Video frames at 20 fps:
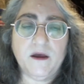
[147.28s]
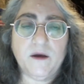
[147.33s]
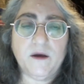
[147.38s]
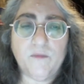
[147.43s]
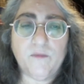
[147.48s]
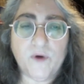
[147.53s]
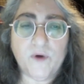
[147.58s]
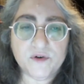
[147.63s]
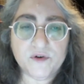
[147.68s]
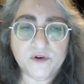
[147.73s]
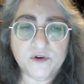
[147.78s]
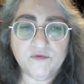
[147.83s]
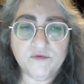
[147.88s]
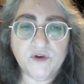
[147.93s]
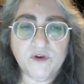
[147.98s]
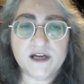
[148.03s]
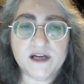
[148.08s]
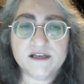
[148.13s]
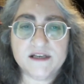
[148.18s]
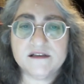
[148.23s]
Modern
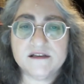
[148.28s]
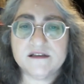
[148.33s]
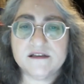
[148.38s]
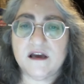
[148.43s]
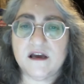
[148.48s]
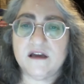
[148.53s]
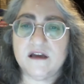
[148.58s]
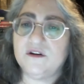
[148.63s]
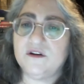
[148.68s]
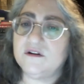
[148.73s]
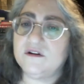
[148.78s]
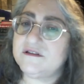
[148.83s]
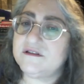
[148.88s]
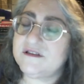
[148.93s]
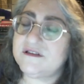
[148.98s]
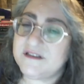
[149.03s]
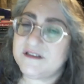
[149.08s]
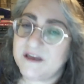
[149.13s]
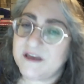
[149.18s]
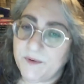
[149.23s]
writers are not
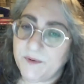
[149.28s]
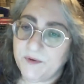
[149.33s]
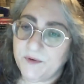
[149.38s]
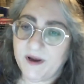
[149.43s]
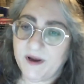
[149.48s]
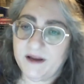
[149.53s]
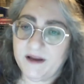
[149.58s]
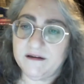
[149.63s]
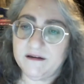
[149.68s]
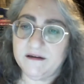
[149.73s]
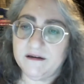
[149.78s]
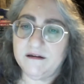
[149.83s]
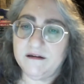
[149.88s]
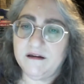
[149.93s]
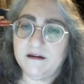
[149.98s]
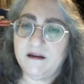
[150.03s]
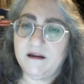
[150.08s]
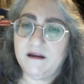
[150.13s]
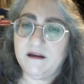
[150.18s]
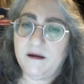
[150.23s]
separated
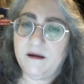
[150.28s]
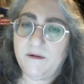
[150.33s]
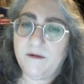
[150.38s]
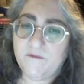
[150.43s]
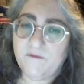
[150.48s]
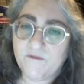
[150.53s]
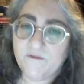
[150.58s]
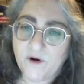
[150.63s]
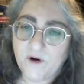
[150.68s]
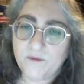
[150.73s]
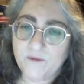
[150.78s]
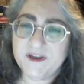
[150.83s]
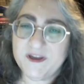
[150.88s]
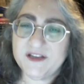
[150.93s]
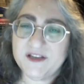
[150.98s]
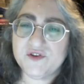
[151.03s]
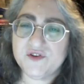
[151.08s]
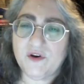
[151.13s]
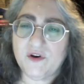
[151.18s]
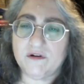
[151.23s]
from
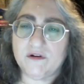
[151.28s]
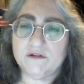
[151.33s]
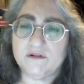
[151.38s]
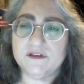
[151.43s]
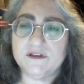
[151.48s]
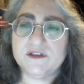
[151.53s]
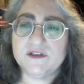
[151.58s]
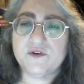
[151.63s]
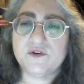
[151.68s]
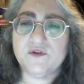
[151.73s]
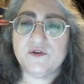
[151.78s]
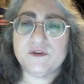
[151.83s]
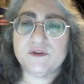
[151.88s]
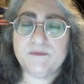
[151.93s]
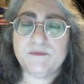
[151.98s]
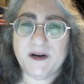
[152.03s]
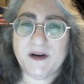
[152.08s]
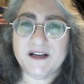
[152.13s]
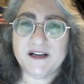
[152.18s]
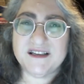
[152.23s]
historical discourse
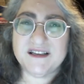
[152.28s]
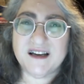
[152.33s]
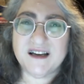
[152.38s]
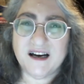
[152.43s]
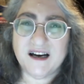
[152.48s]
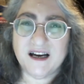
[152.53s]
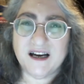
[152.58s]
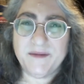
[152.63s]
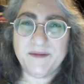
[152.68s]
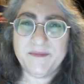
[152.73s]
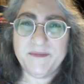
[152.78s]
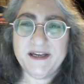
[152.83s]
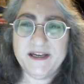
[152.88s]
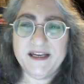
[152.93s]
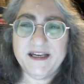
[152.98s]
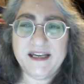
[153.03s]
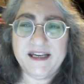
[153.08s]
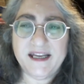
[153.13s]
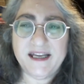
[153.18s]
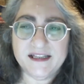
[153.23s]
by time
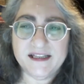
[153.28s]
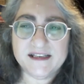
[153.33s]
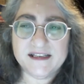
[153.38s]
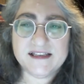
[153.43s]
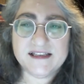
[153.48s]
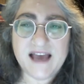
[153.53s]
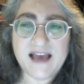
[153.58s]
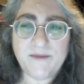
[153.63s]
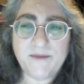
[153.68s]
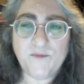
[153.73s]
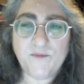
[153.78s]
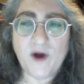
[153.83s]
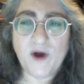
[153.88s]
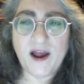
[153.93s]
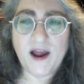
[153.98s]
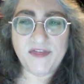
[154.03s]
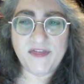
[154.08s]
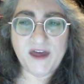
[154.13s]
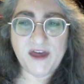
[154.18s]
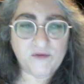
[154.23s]
in the same
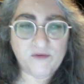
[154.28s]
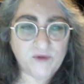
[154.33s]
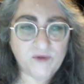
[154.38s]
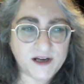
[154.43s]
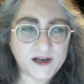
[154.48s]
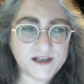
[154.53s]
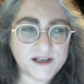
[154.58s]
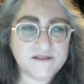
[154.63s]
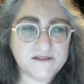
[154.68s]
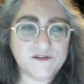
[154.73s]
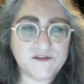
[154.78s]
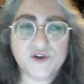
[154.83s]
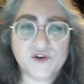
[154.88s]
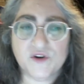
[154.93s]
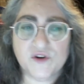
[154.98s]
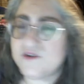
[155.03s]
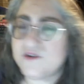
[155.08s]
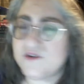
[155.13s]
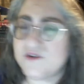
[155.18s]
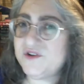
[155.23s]
way that writers of the
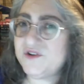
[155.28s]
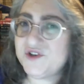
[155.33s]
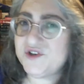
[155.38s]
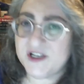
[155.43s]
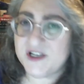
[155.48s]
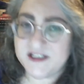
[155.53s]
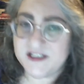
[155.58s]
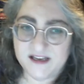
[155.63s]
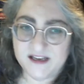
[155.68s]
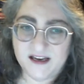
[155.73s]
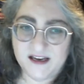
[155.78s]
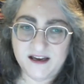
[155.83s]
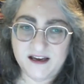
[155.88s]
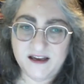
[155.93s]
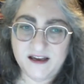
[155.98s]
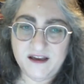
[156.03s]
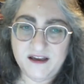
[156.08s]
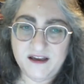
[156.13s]
chansons de geste are.